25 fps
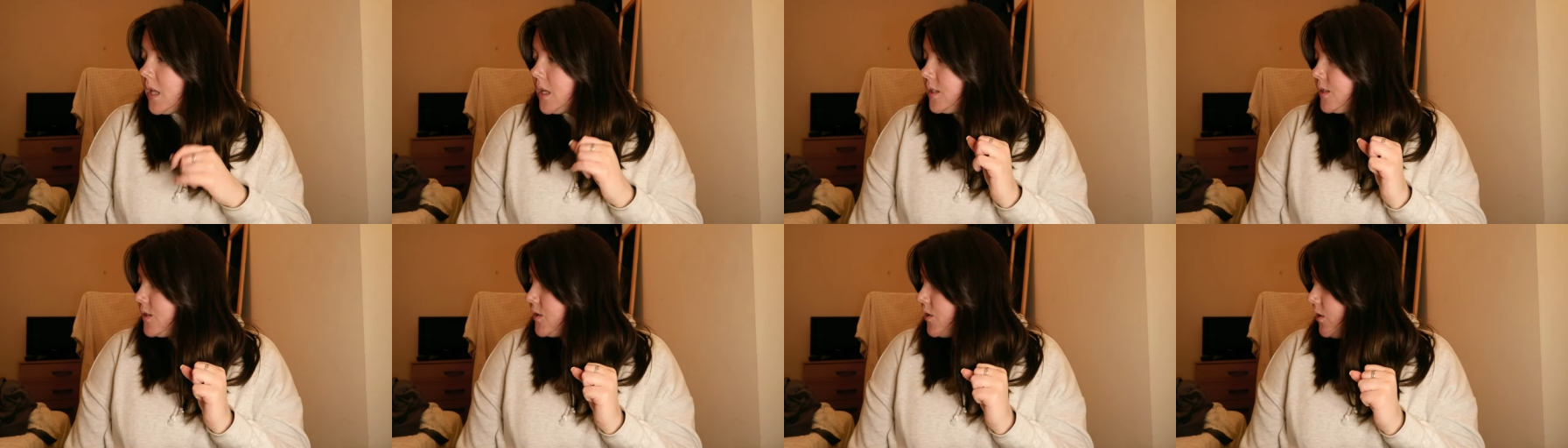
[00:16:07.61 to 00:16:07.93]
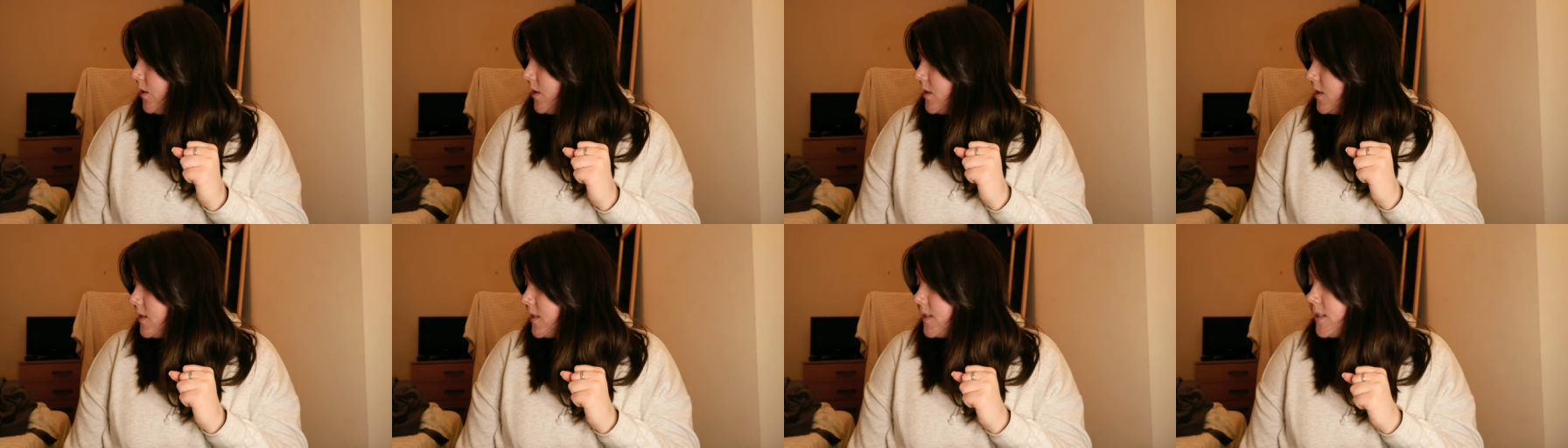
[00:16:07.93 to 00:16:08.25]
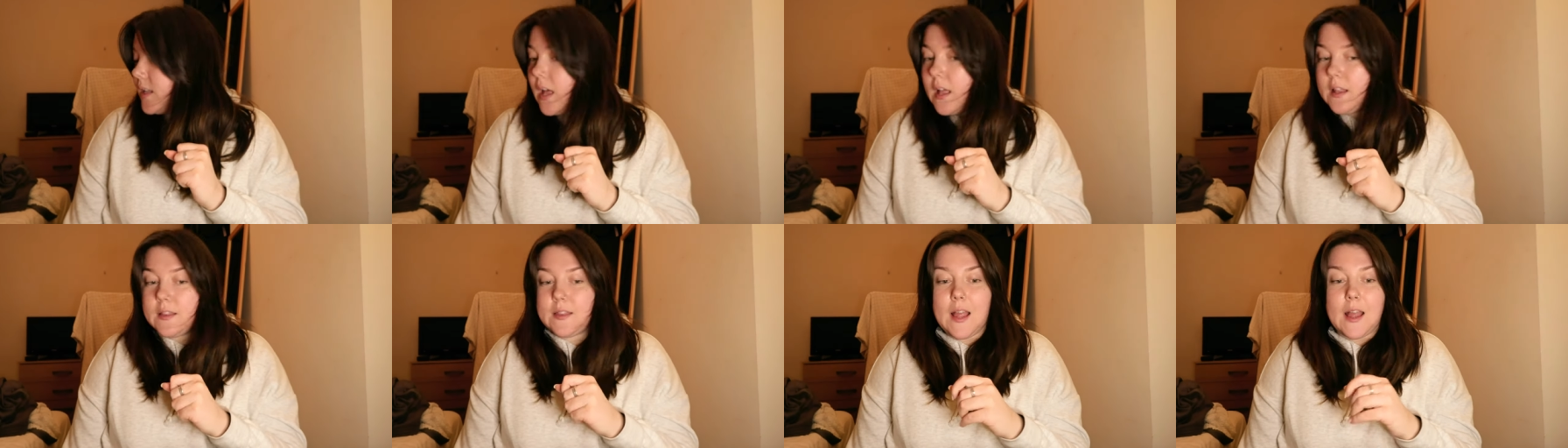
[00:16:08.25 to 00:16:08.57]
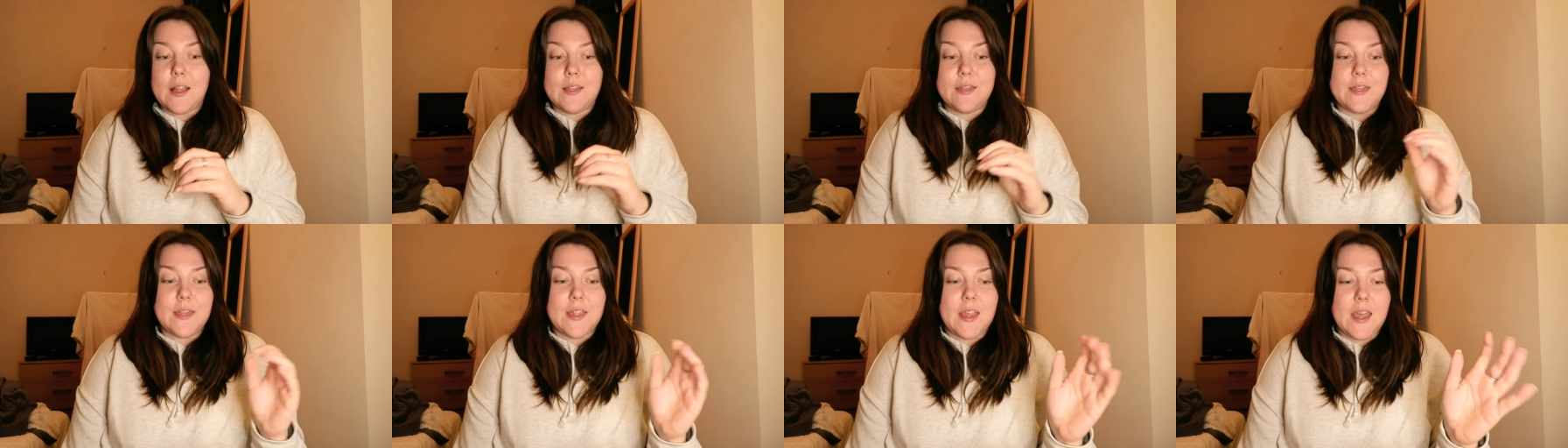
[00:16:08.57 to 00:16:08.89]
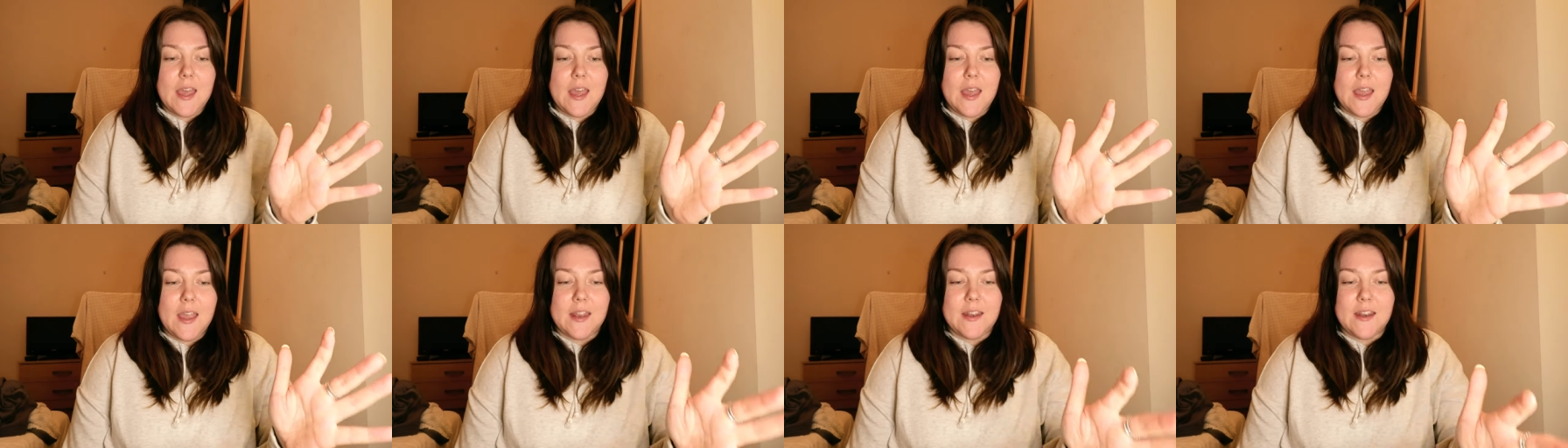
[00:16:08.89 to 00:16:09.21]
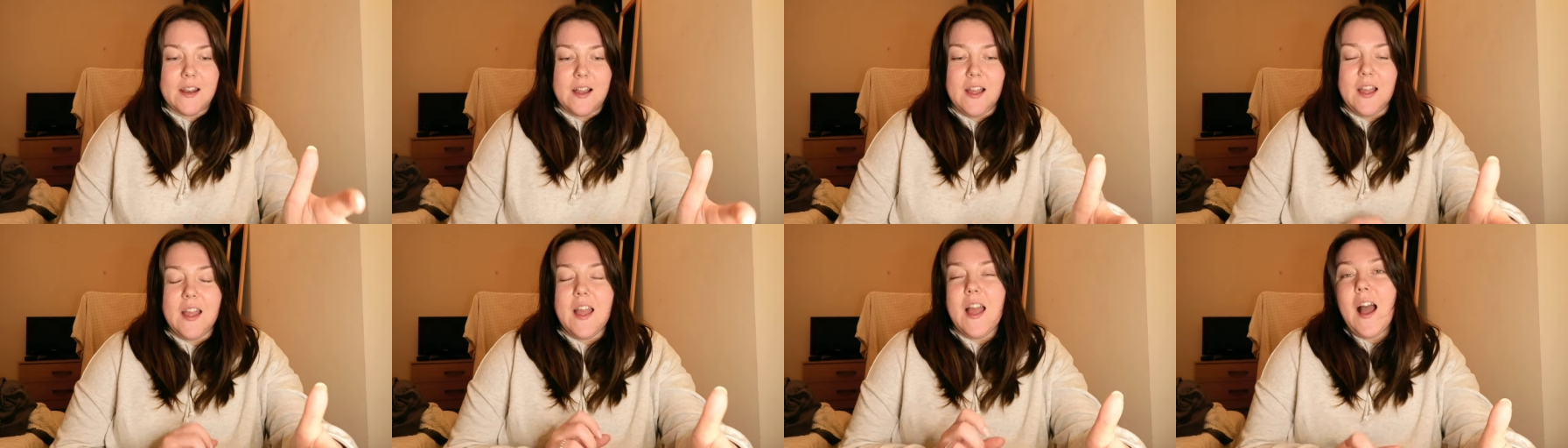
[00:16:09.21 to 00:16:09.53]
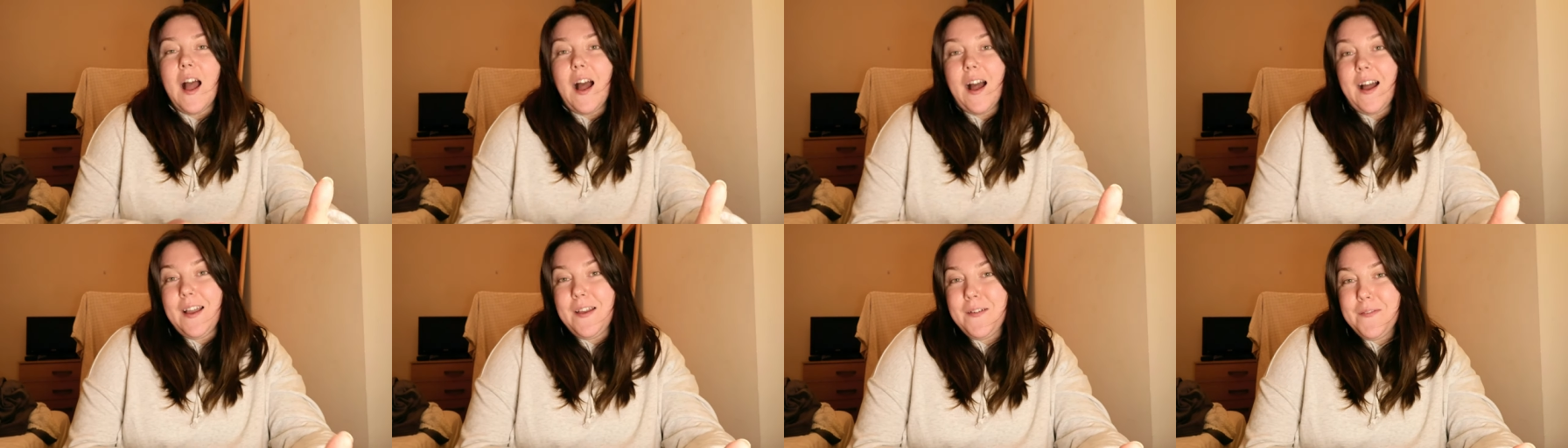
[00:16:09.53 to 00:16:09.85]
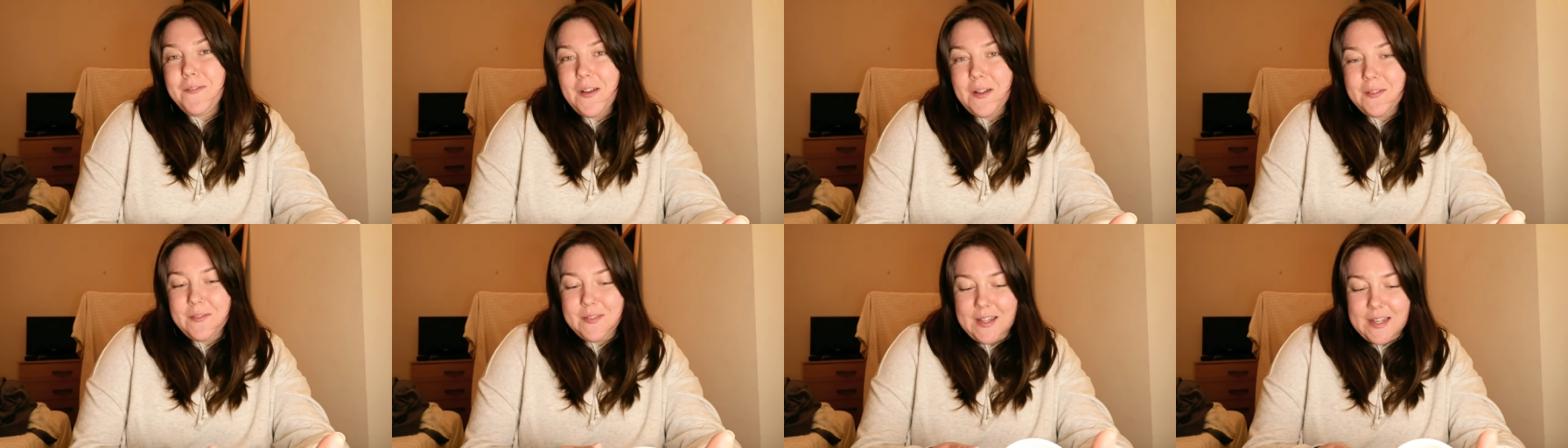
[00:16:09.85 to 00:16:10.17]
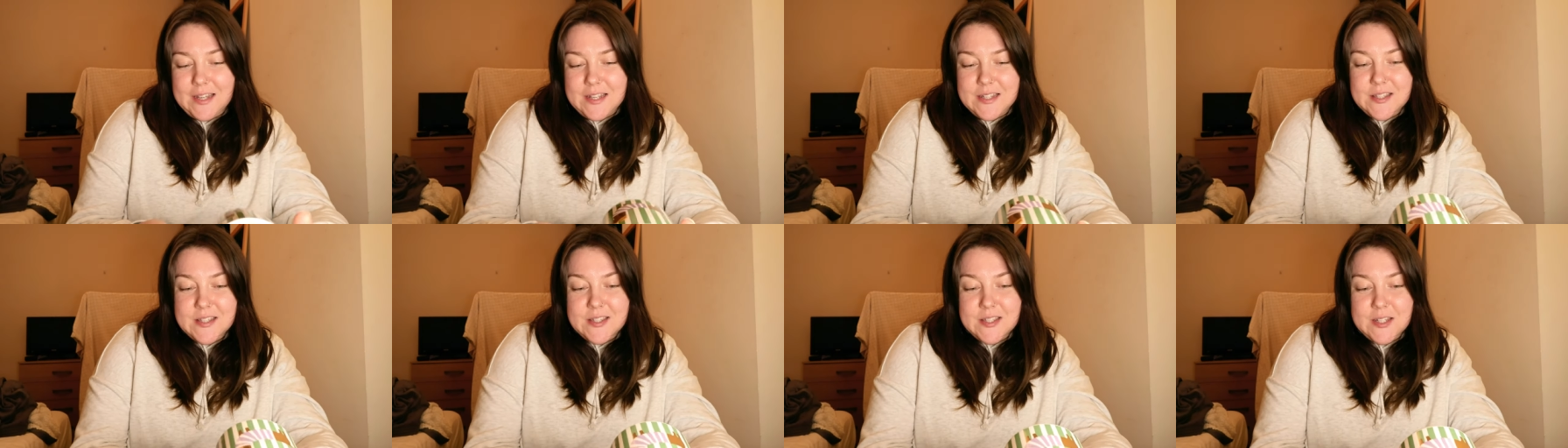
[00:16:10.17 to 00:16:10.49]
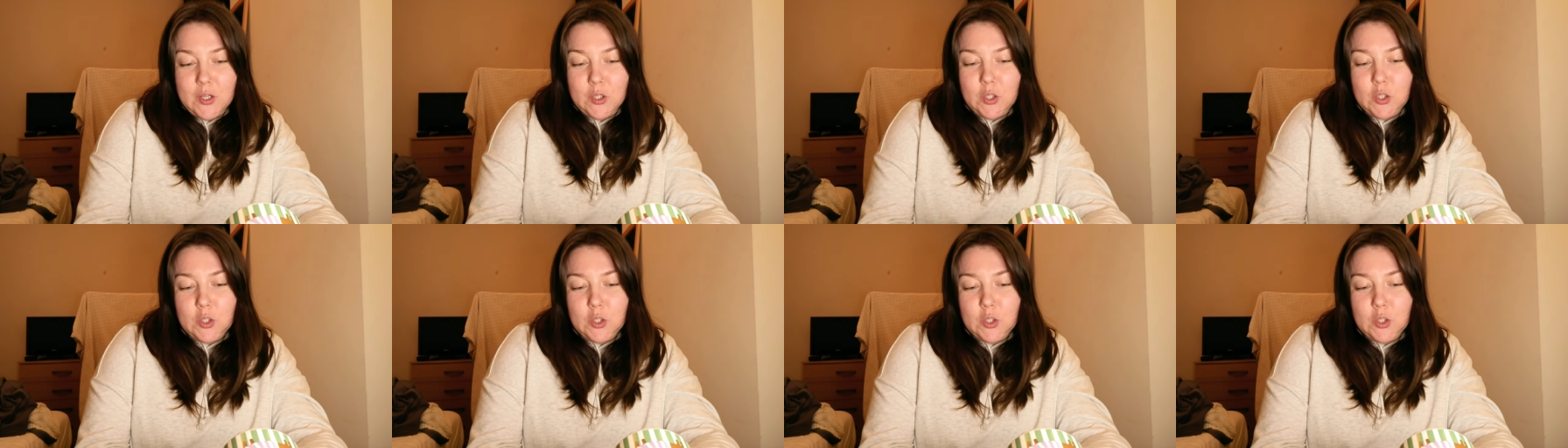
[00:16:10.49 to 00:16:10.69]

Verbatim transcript: So that's that. And then I found this